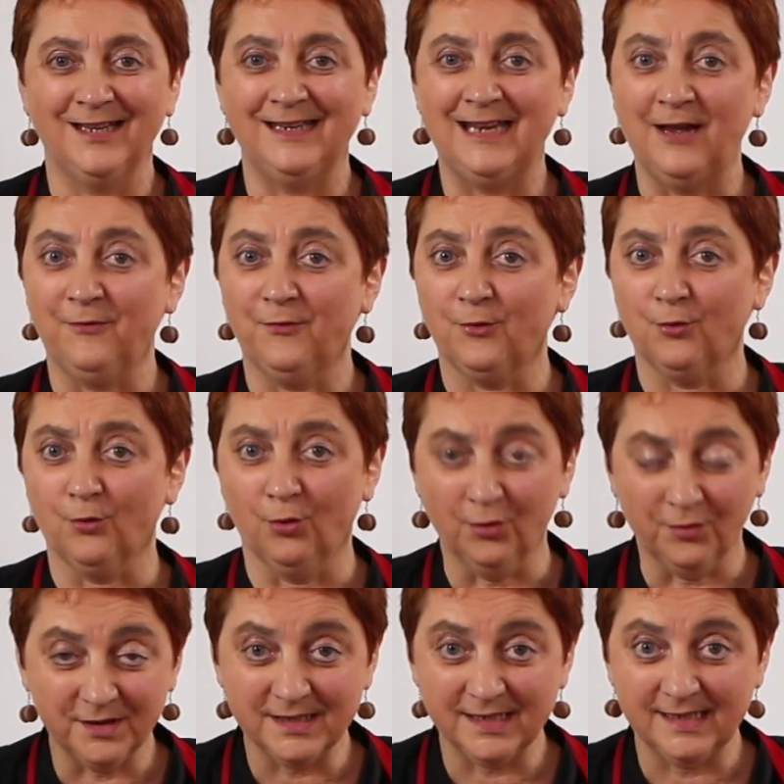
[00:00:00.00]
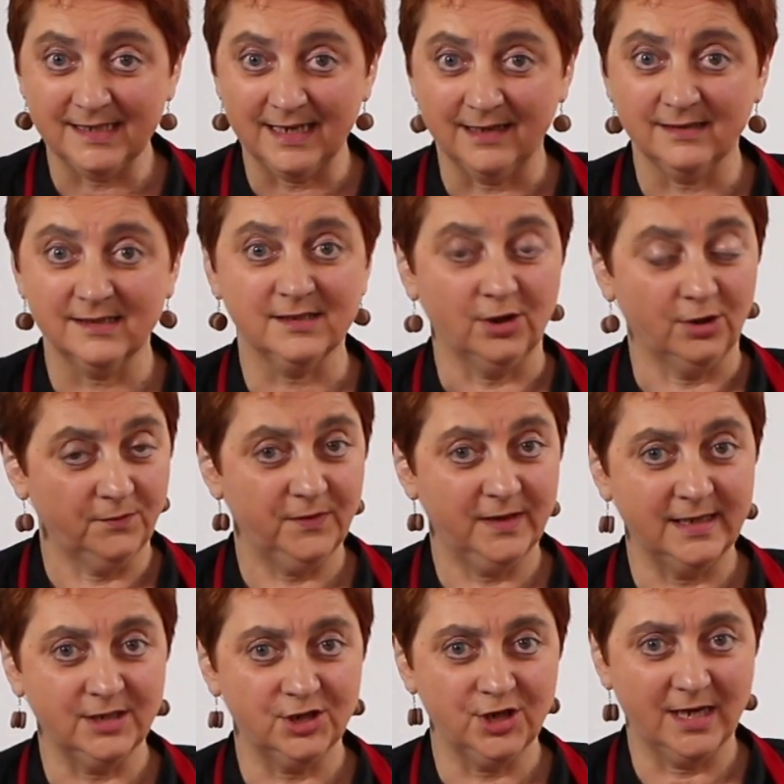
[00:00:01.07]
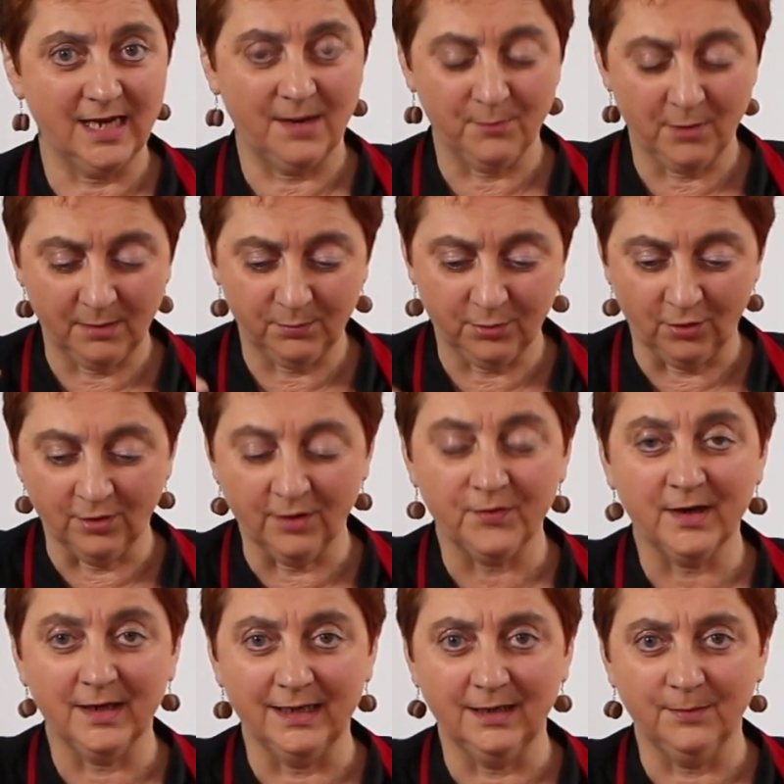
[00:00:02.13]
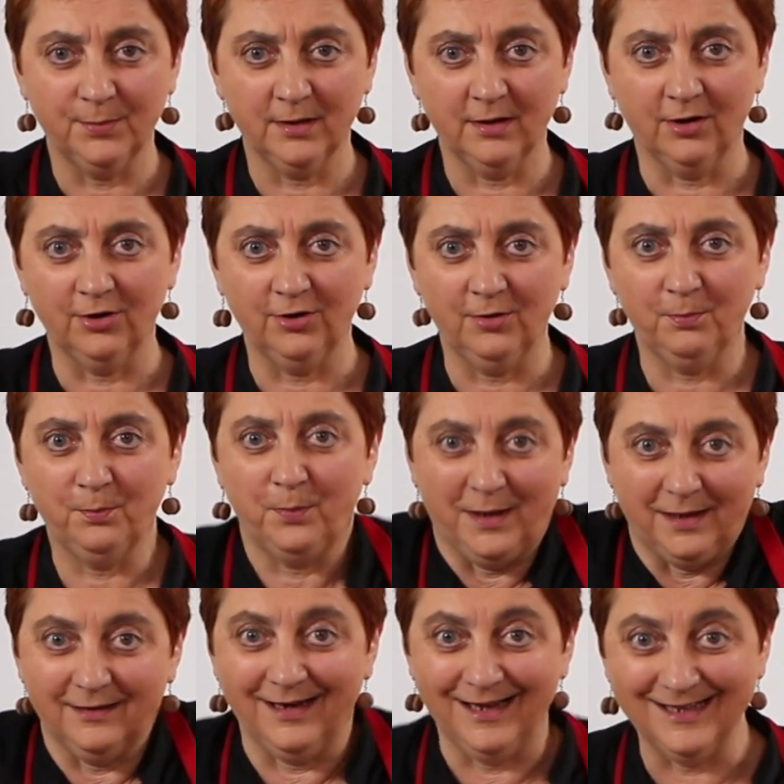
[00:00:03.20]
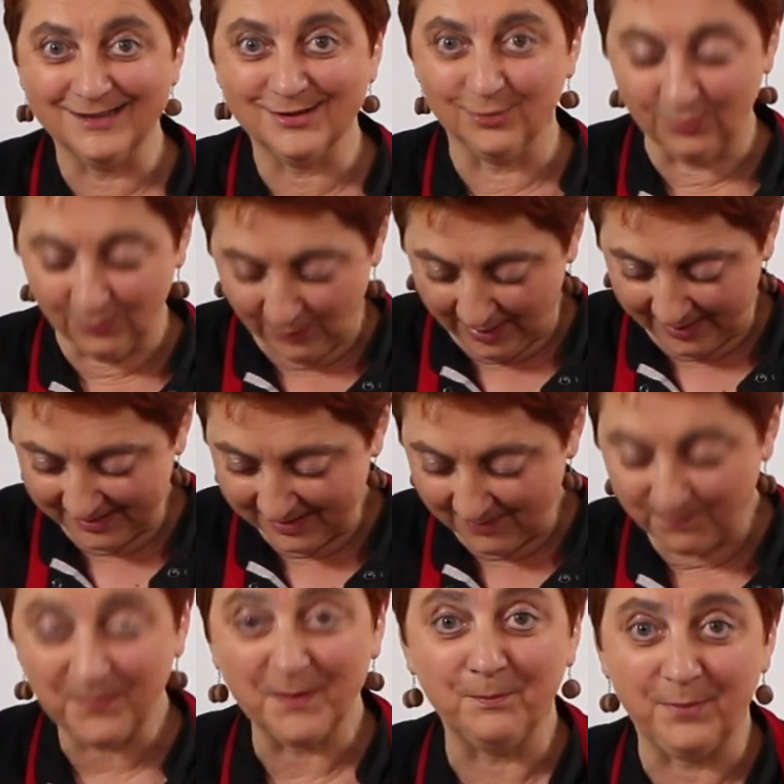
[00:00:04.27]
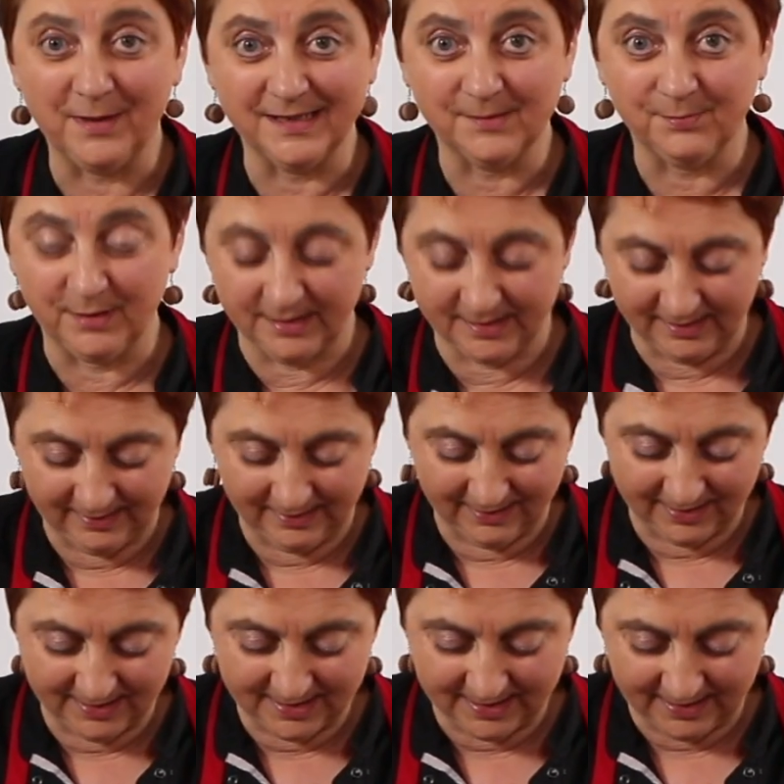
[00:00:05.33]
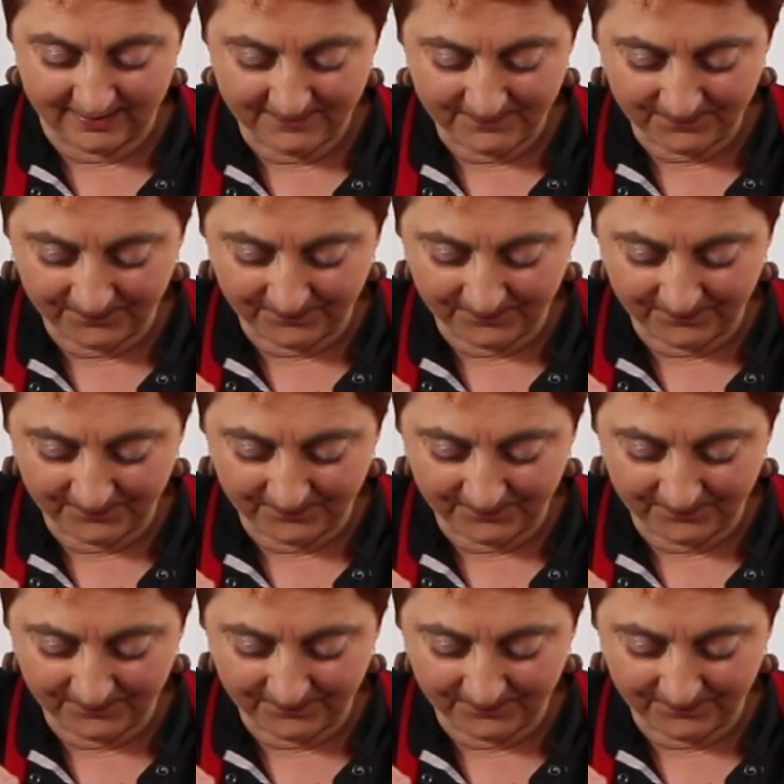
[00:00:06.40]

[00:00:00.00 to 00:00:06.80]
Now for all the details, don't forget to check out my blog at the link below, but as always, the best bit's in the eating.